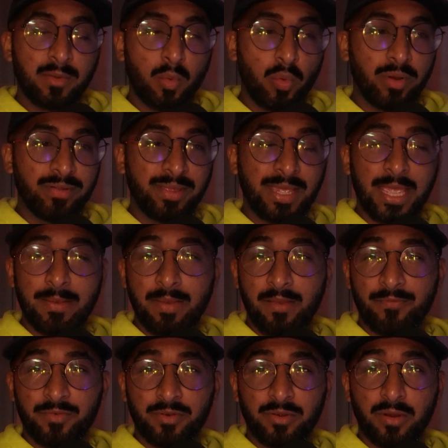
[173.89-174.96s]
where they came
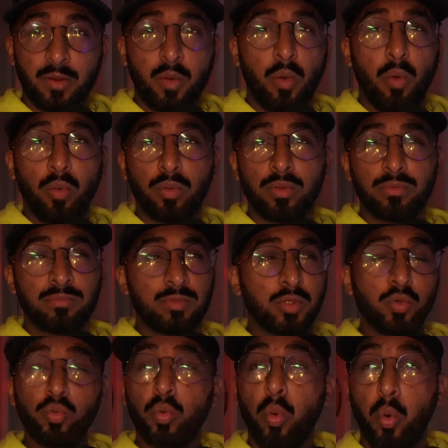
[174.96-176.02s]
after a whole
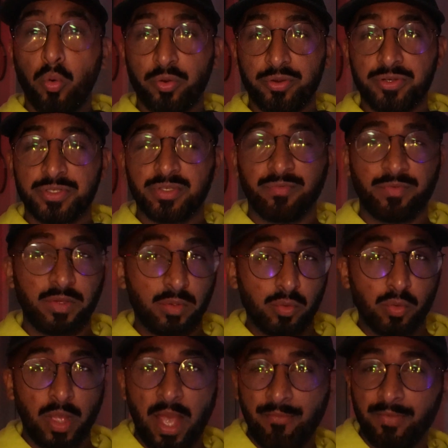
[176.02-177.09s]
2 quarters of
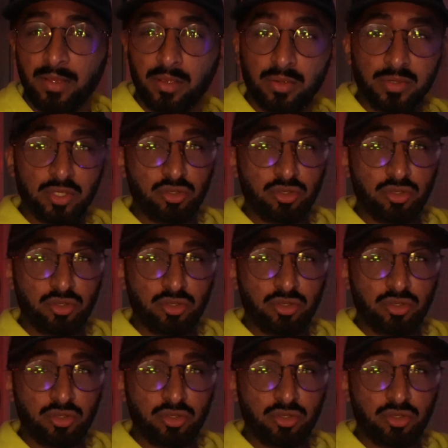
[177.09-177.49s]
you having a good